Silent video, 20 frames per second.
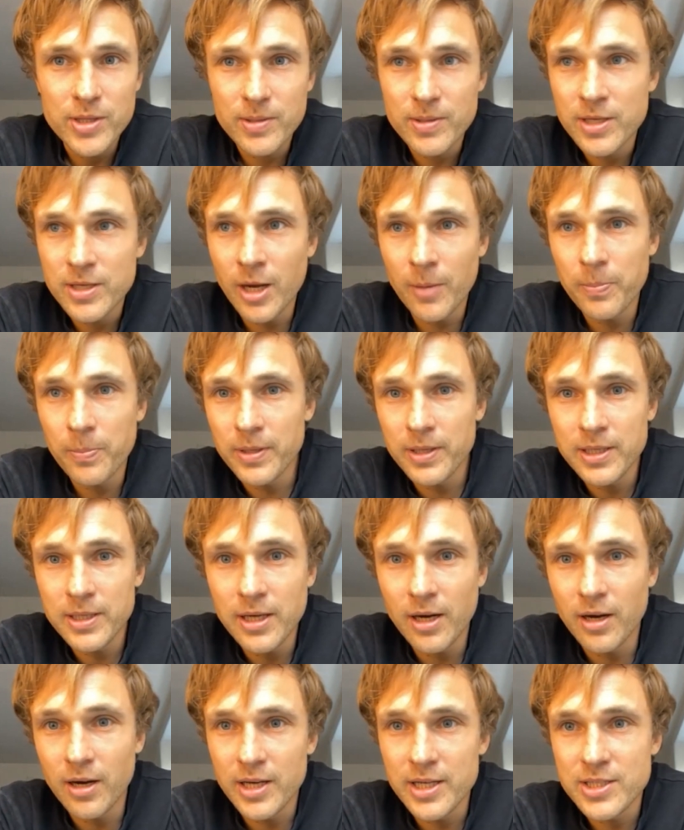a couple of
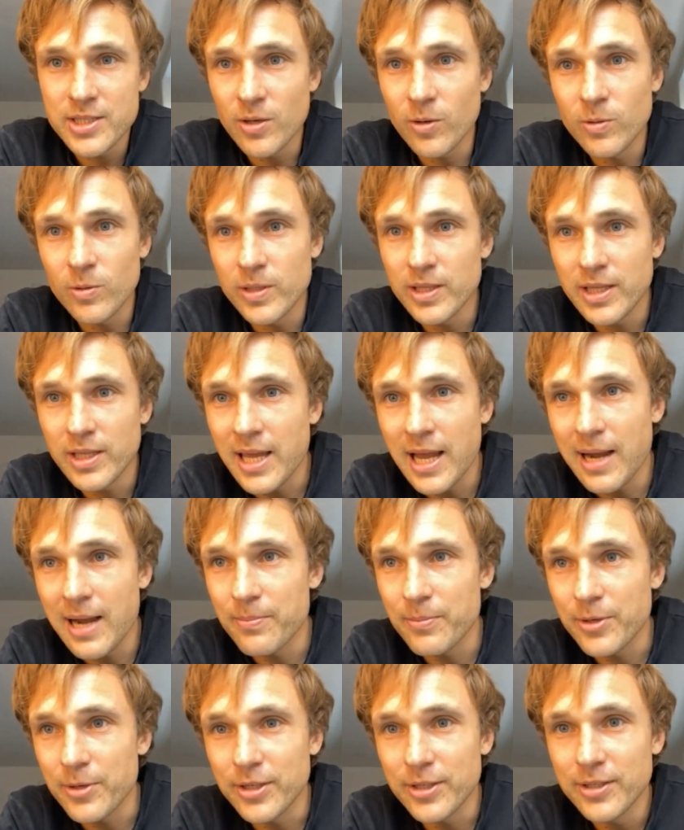guys holding the
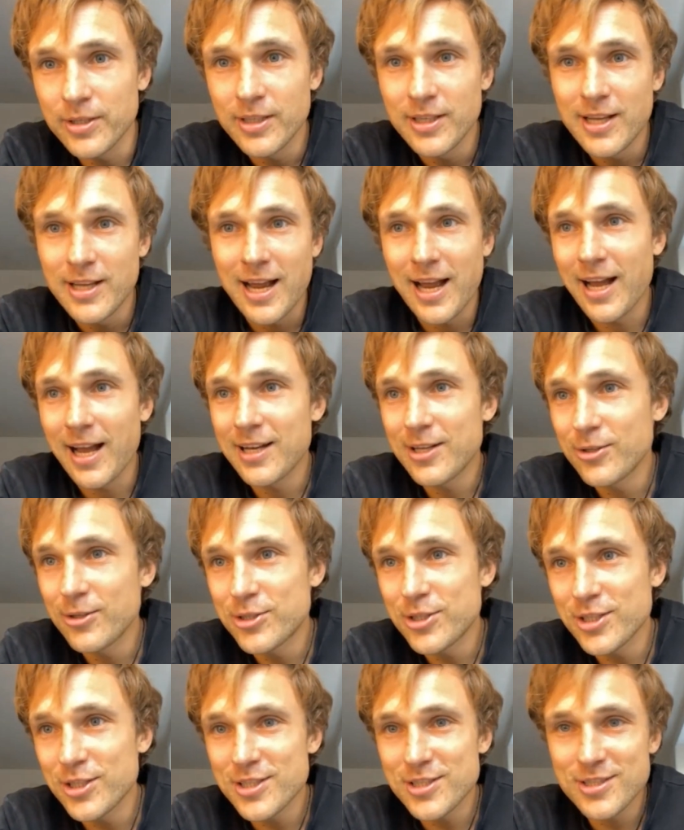camera, and you're
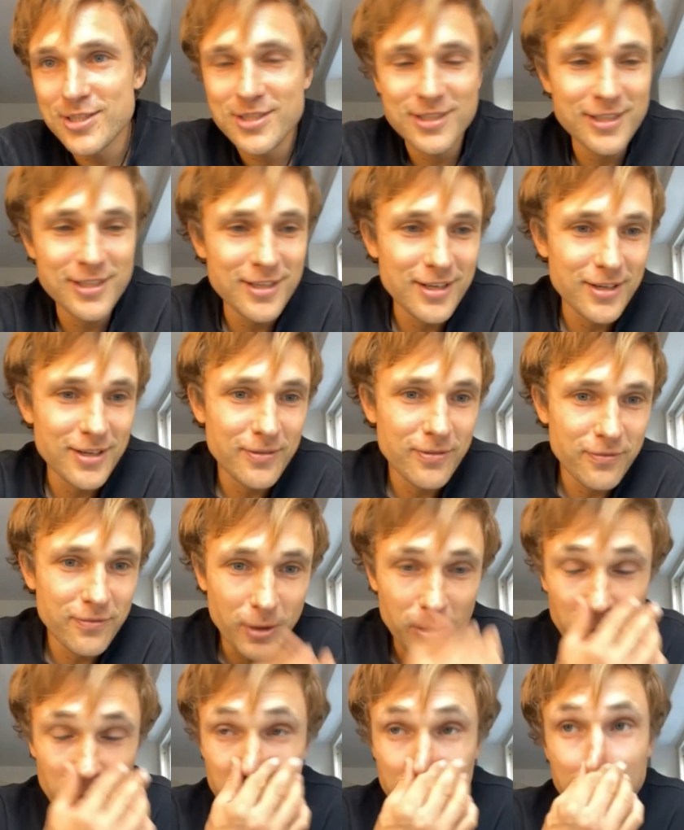just, you know,
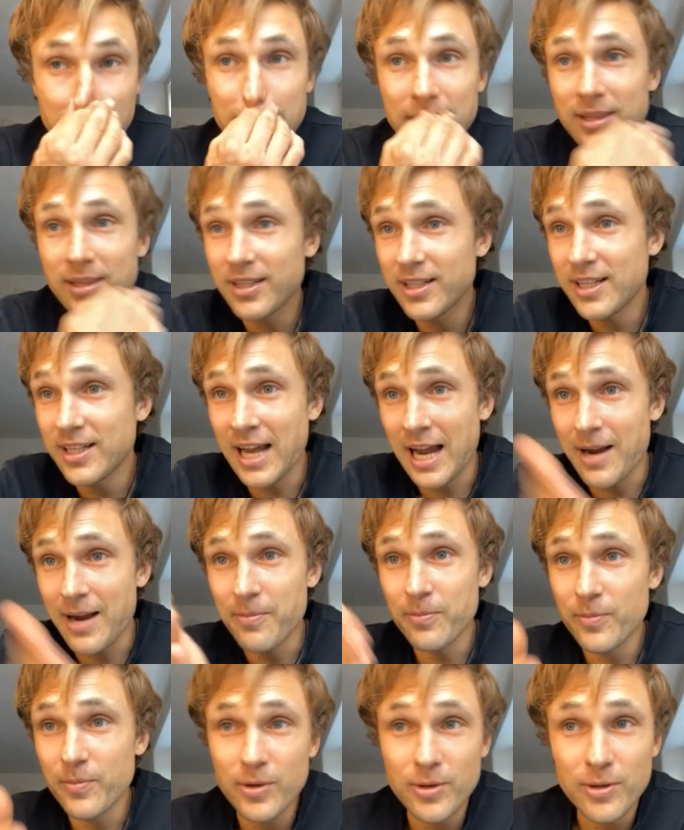following the
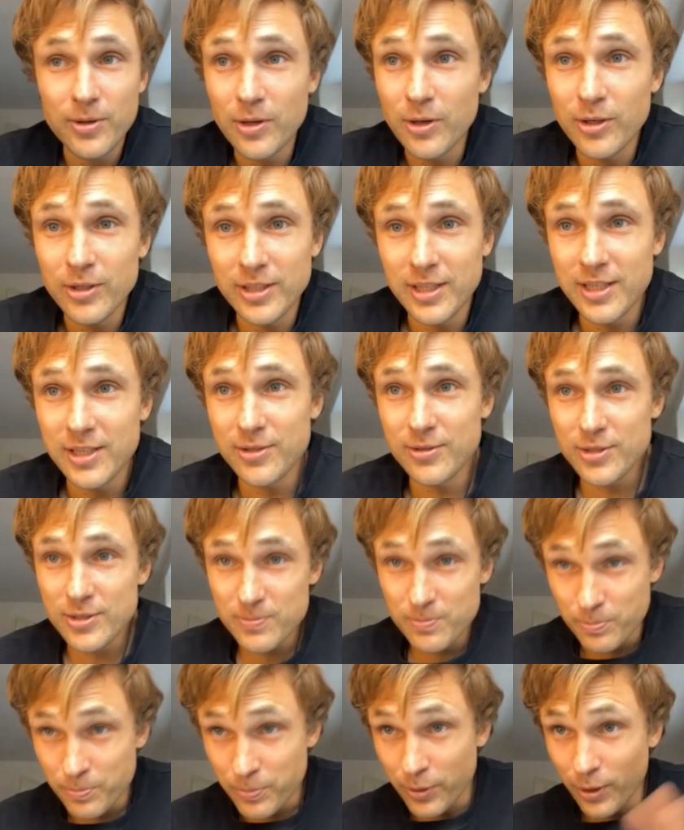camera along, and then you
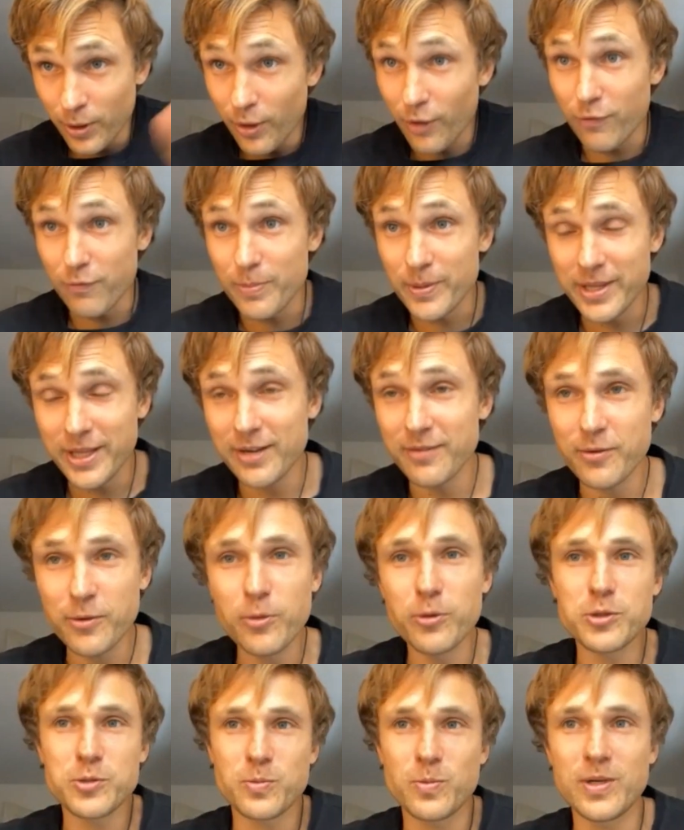just pull off. But then, of
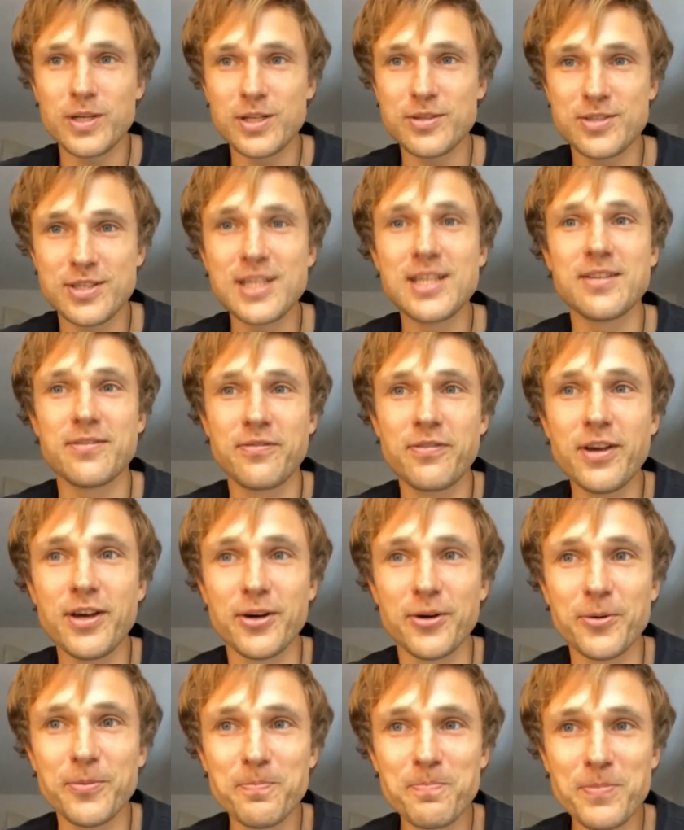course, when you see the
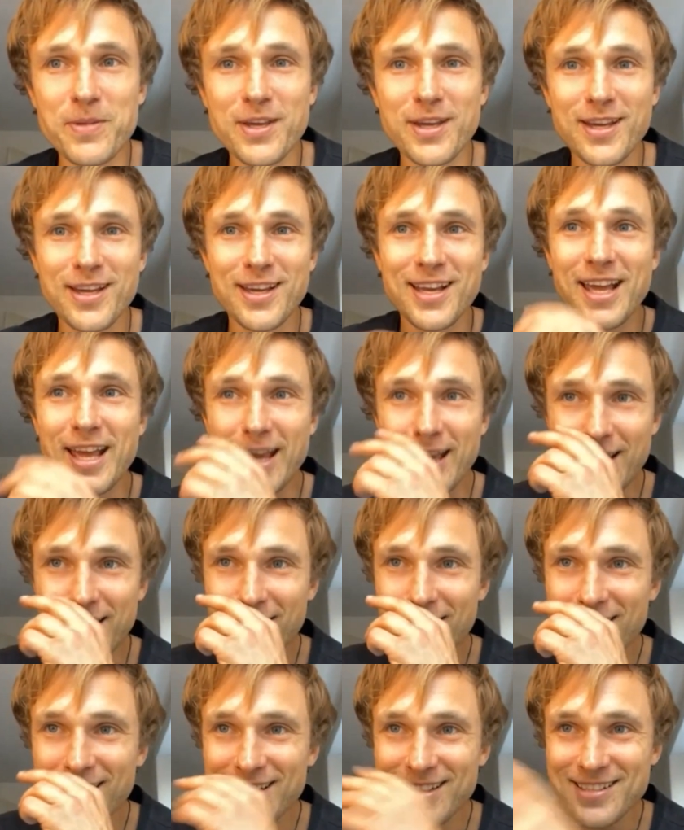film,
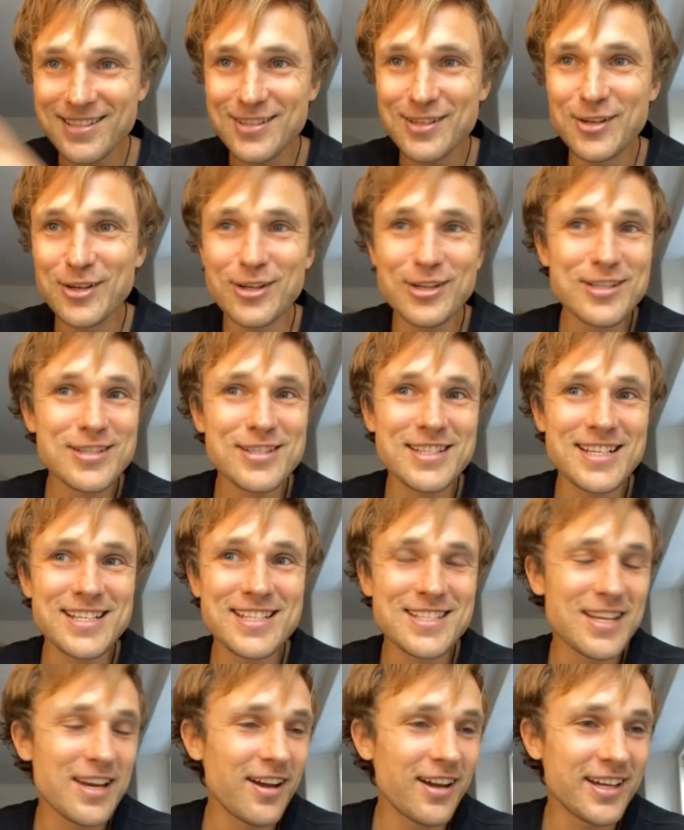
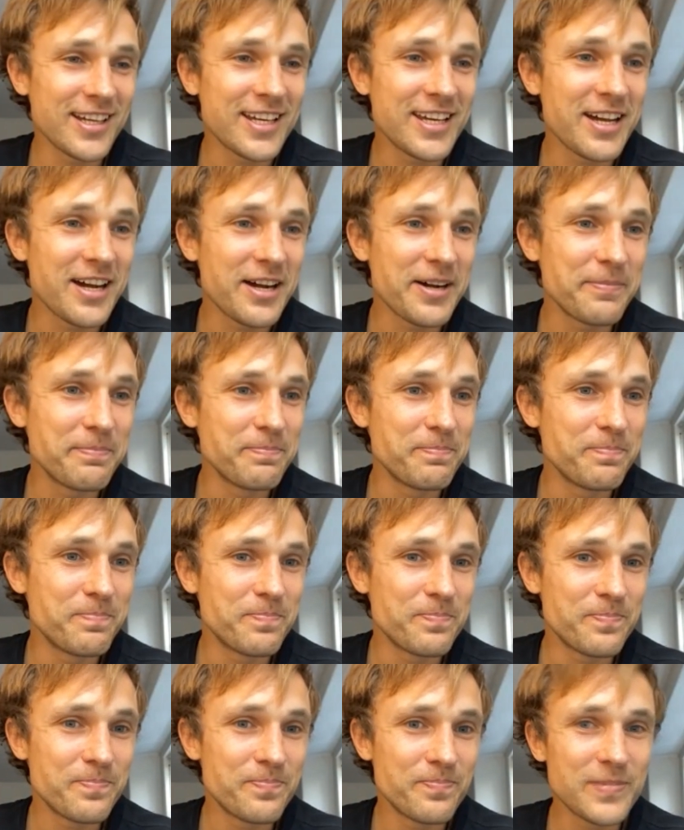it's
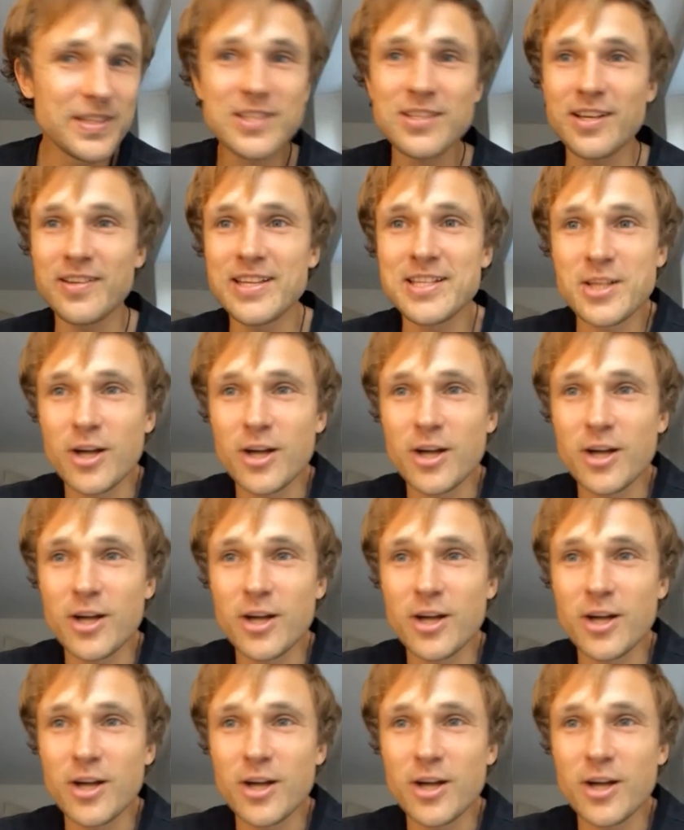like there's